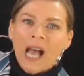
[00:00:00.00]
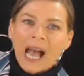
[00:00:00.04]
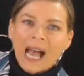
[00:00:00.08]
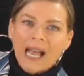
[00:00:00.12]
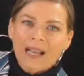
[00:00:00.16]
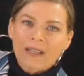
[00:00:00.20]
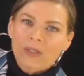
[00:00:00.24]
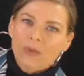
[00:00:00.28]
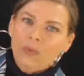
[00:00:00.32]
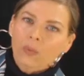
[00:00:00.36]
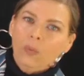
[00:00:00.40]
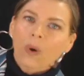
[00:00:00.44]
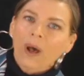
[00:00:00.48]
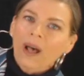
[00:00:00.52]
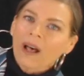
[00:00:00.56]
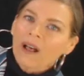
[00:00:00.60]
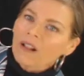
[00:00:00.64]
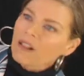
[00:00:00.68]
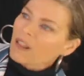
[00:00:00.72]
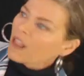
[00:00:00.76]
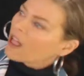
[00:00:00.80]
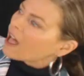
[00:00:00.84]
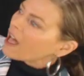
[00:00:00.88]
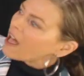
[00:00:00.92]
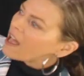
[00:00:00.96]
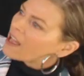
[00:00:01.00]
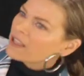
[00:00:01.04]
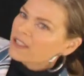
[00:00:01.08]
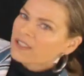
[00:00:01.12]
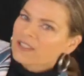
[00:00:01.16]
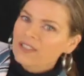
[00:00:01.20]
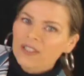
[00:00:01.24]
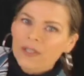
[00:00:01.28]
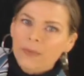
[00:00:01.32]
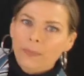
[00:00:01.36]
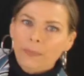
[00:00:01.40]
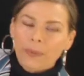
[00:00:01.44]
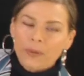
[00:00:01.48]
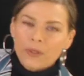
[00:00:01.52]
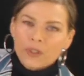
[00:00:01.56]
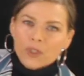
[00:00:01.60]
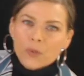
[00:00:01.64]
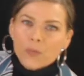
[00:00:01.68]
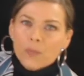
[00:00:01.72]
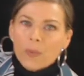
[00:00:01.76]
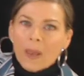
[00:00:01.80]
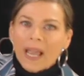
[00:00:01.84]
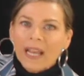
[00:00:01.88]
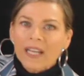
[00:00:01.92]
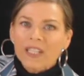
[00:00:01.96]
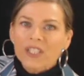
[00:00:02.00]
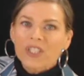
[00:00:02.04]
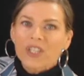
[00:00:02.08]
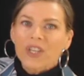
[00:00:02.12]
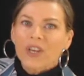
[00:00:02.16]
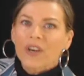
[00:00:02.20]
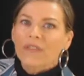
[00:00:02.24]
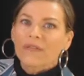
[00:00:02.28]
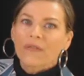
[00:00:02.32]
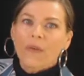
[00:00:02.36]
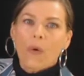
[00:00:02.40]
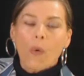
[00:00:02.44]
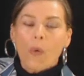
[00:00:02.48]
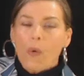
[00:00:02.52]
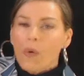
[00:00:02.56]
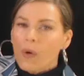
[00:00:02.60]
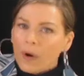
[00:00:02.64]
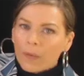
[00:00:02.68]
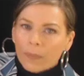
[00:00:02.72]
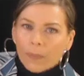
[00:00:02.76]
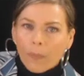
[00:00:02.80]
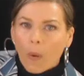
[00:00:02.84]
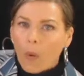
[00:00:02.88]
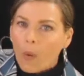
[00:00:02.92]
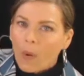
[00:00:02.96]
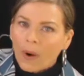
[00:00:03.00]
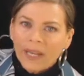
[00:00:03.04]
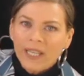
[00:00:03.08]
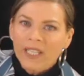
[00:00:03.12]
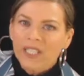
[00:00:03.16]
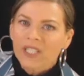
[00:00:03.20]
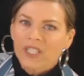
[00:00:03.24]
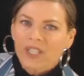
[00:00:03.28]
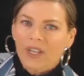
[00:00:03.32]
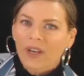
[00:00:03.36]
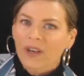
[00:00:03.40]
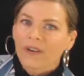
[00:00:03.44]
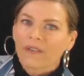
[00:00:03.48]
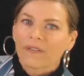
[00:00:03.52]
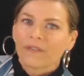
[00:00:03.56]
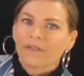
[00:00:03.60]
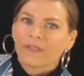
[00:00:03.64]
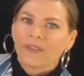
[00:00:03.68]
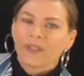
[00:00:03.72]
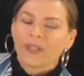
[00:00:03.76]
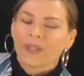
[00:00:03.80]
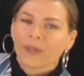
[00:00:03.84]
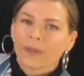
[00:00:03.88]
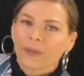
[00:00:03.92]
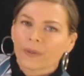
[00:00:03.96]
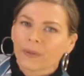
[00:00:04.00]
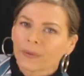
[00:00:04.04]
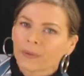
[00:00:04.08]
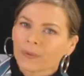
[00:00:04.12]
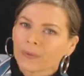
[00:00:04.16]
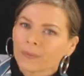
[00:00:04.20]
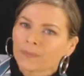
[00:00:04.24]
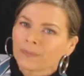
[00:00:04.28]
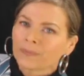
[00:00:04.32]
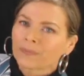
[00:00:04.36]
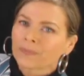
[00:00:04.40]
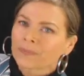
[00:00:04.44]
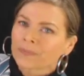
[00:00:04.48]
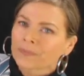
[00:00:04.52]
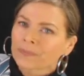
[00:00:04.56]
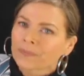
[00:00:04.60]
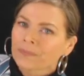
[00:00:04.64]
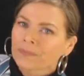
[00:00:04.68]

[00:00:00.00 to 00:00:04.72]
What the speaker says: As well as the perspective or point of view.